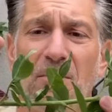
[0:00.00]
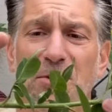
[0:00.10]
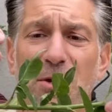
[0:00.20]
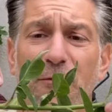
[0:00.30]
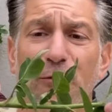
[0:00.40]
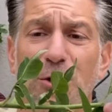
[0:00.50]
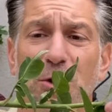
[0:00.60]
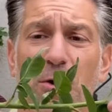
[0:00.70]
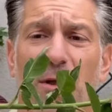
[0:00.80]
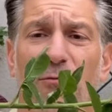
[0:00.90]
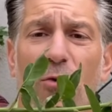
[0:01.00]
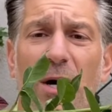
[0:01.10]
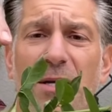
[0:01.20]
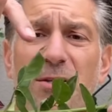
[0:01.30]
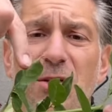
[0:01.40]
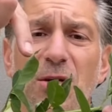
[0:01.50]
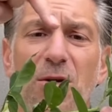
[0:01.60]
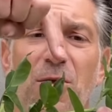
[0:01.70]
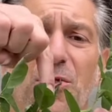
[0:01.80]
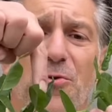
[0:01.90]
So for a total of one,
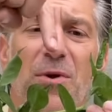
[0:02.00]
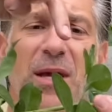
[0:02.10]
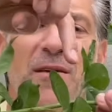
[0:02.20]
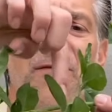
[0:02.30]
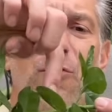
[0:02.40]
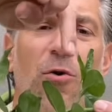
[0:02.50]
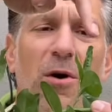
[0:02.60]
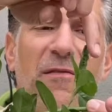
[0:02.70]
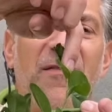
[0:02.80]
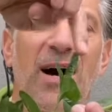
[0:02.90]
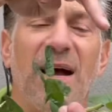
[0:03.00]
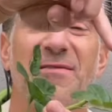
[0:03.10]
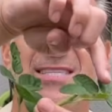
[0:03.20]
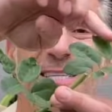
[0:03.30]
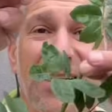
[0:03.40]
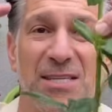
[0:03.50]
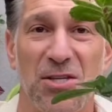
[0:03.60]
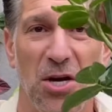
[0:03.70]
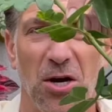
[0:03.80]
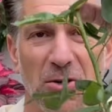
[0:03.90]
two, three, four, five, six
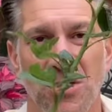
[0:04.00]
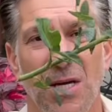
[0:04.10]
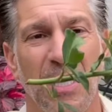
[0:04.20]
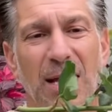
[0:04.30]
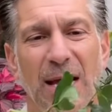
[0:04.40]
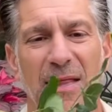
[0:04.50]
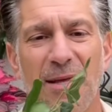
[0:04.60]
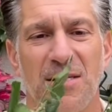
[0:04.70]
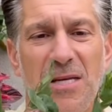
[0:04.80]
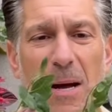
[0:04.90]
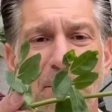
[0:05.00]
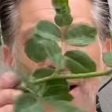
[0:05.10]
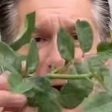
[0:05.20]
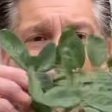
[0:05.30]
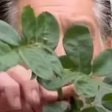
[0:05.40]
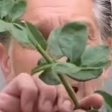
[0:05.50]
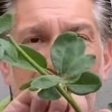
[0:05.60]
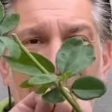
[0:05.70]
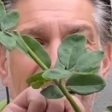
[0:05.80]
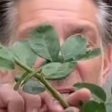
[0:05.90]
nodes in this about
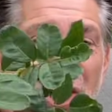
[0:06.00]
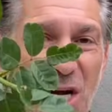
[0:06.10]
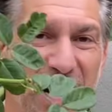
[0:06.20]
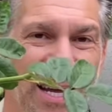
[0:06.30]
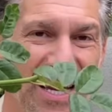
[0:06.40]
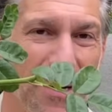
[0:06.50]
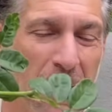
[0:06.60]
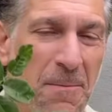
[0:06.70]
eight inch cutting.